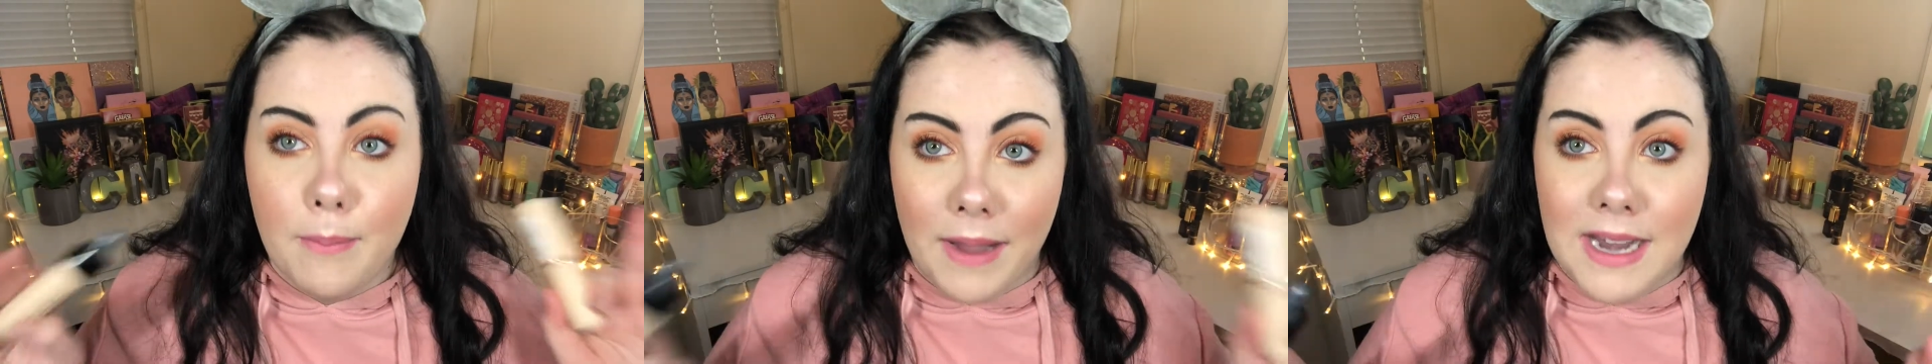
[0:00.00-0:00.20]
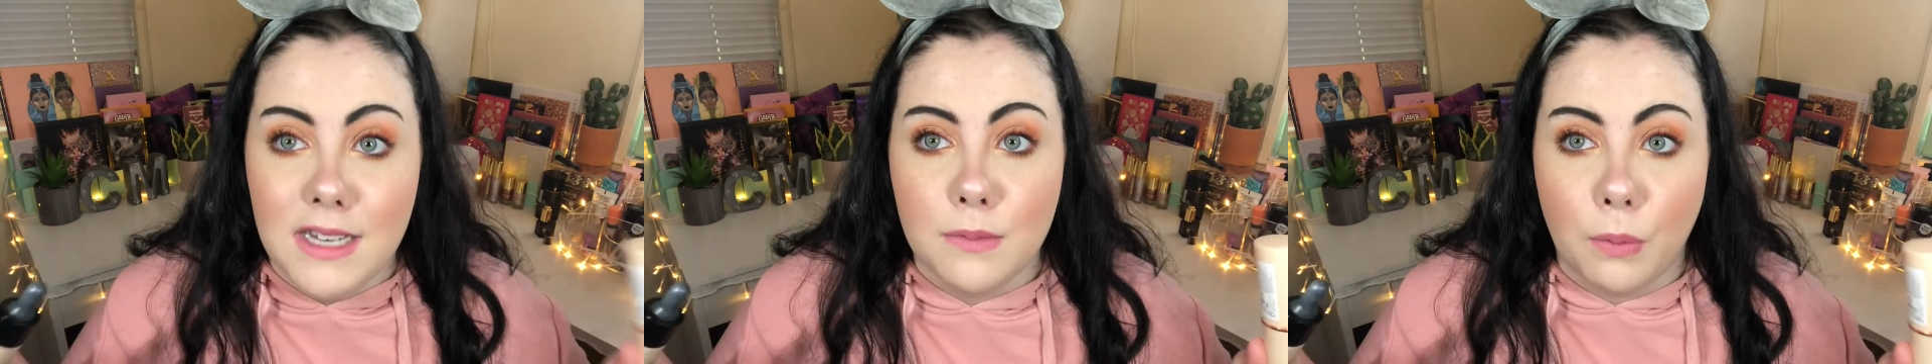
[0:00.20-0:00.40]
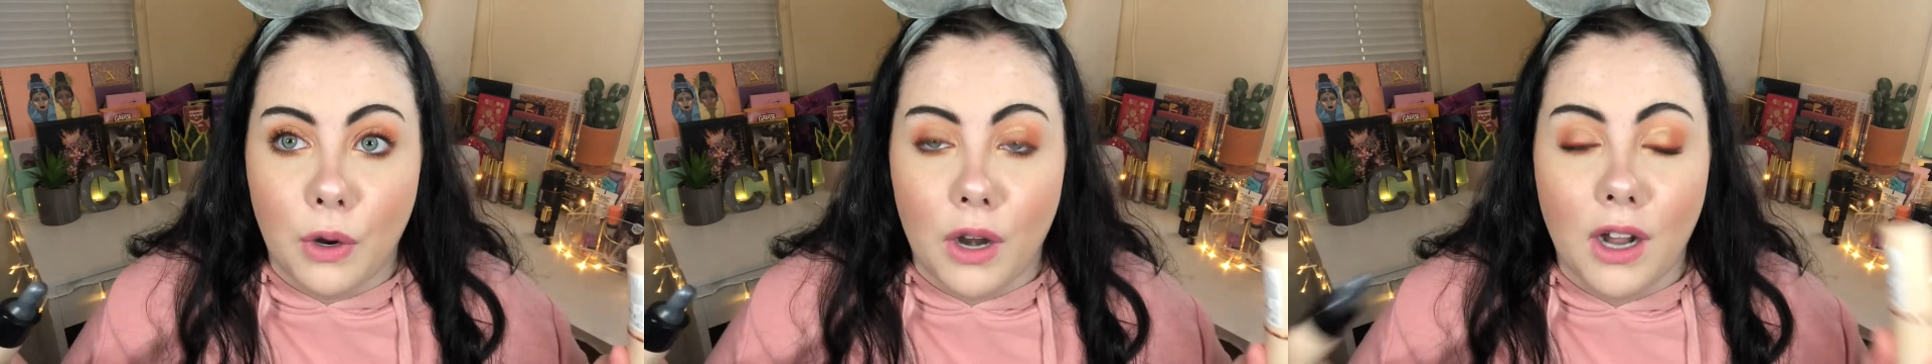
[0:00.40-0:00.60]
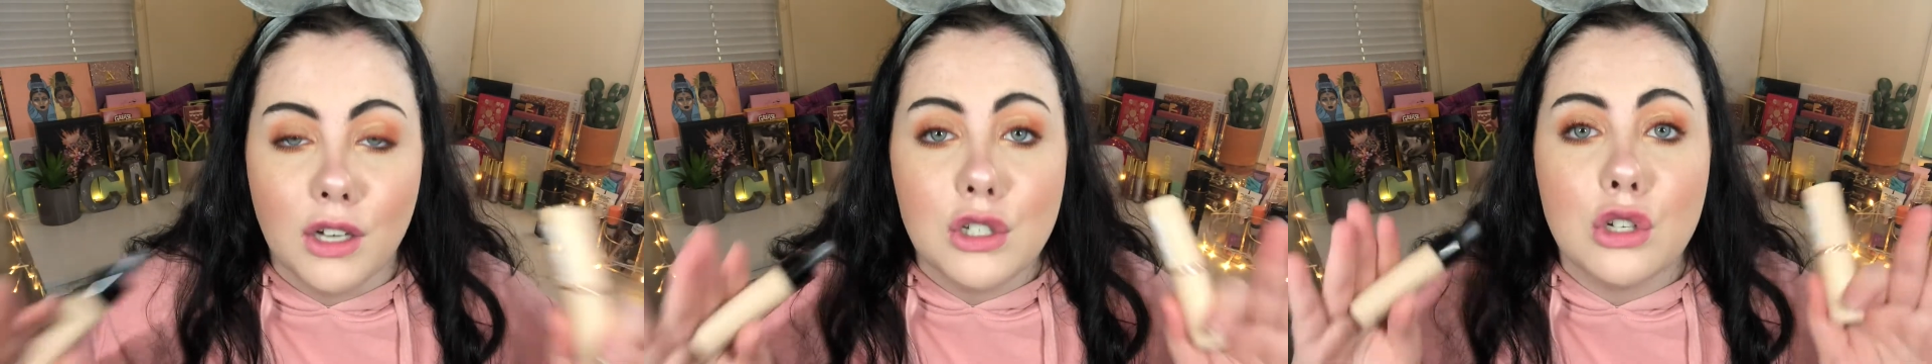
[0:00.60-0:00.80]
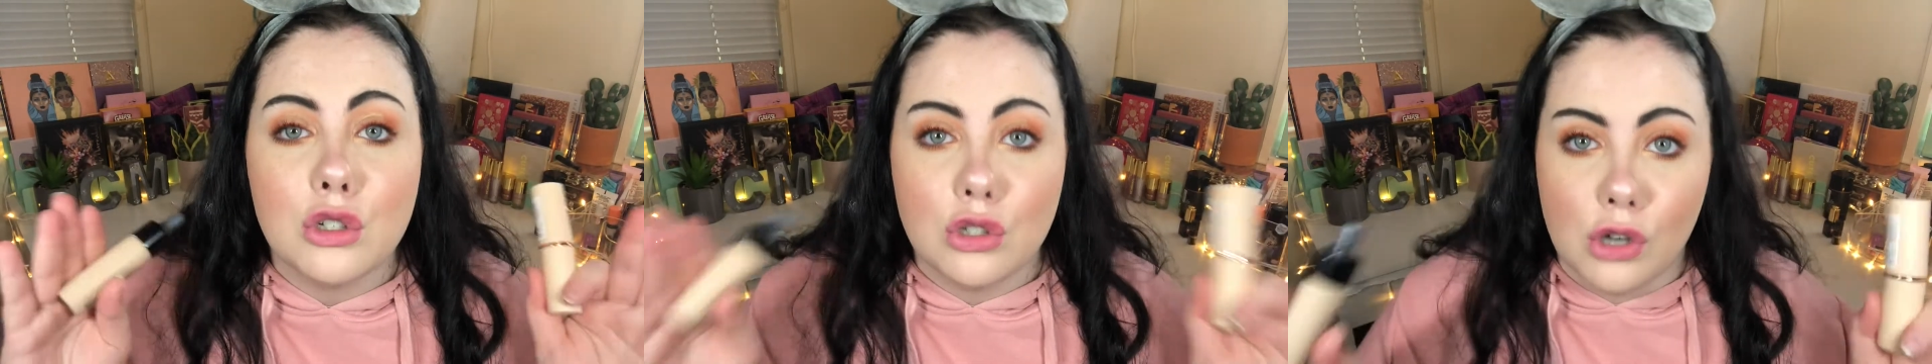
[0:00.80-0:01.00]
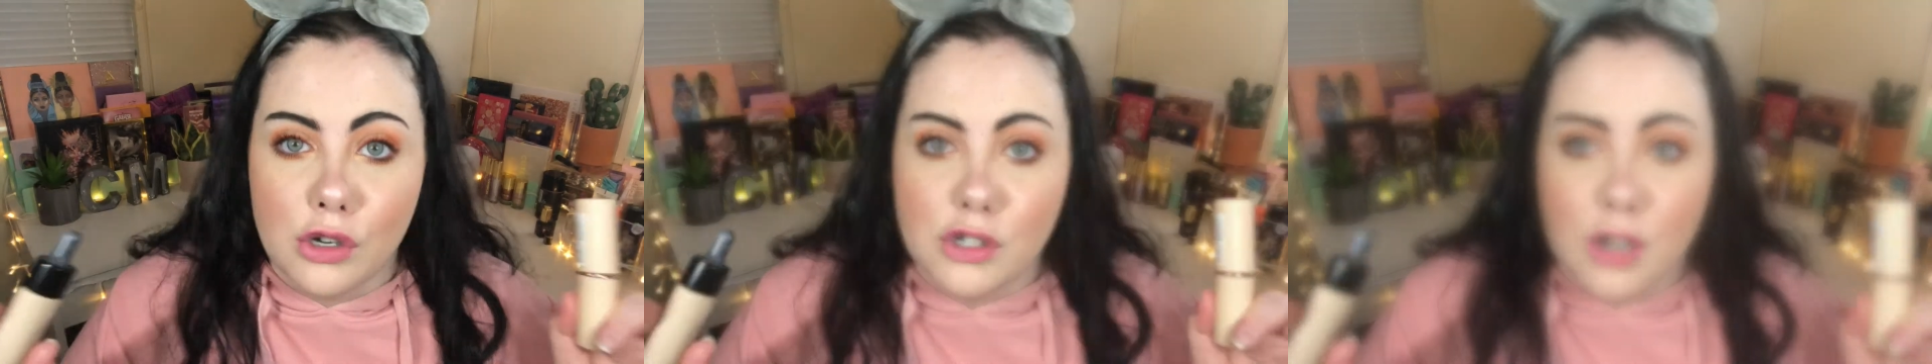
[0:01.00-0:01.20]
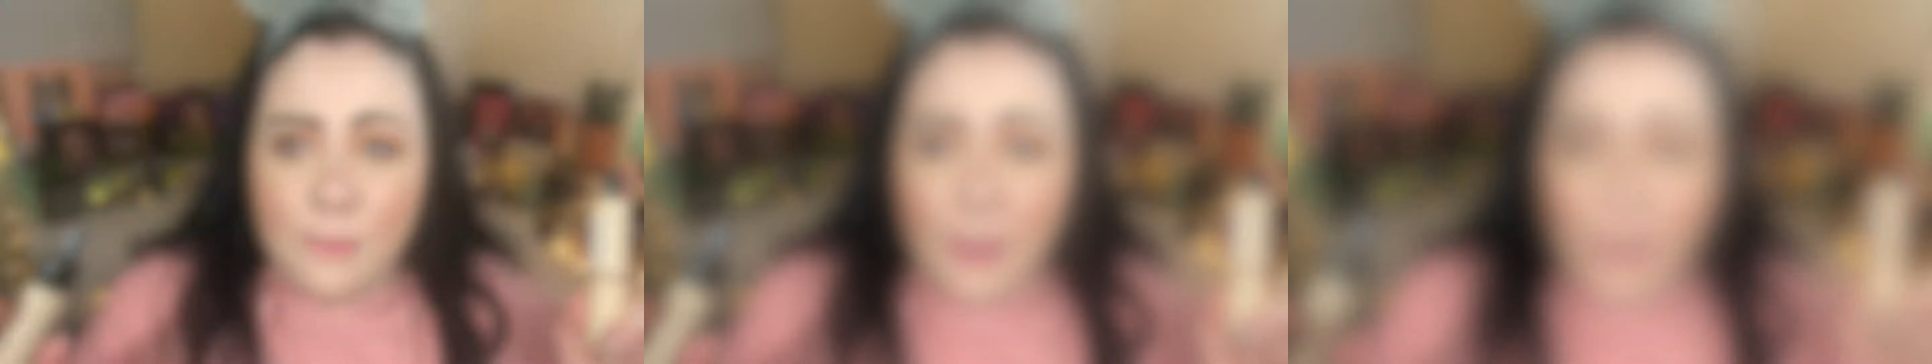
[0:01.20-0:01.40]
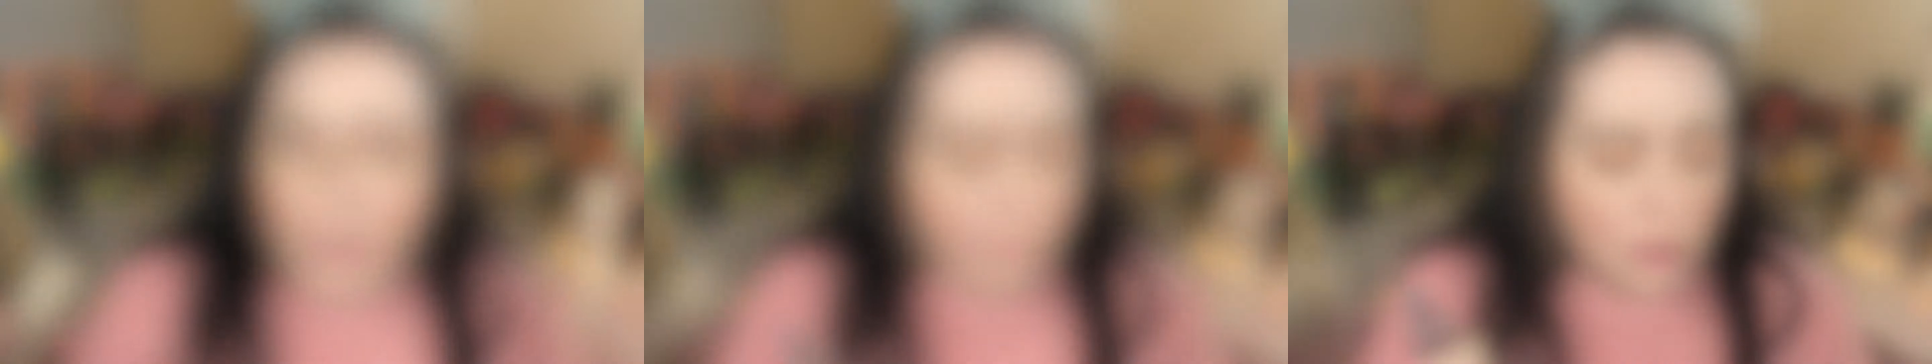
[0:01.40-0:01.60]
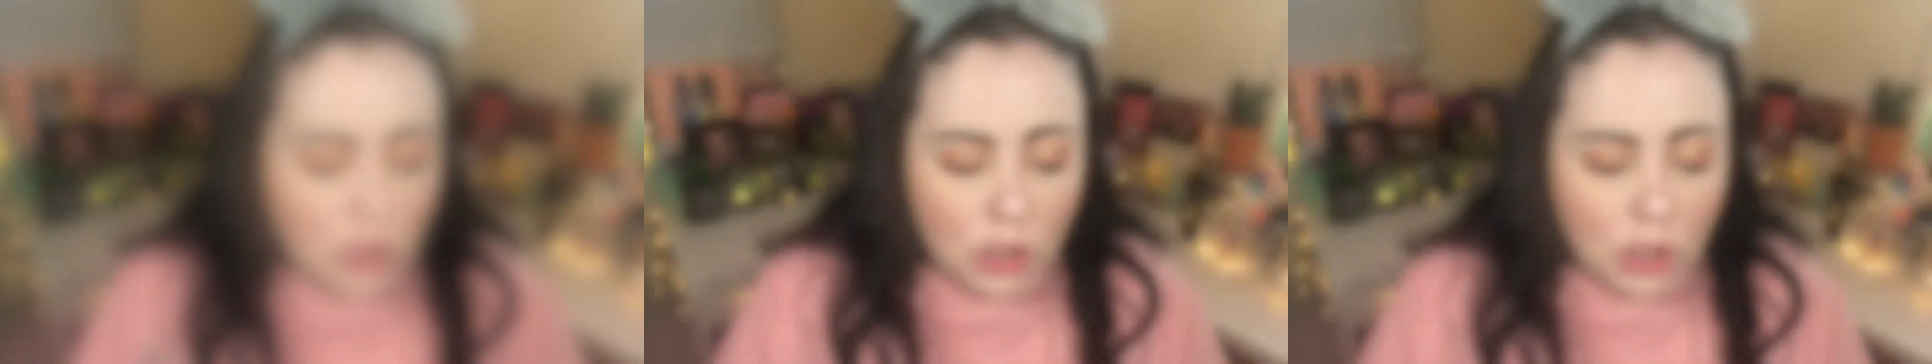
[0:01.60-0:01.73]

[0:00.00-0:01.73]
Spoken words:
base products so much. I have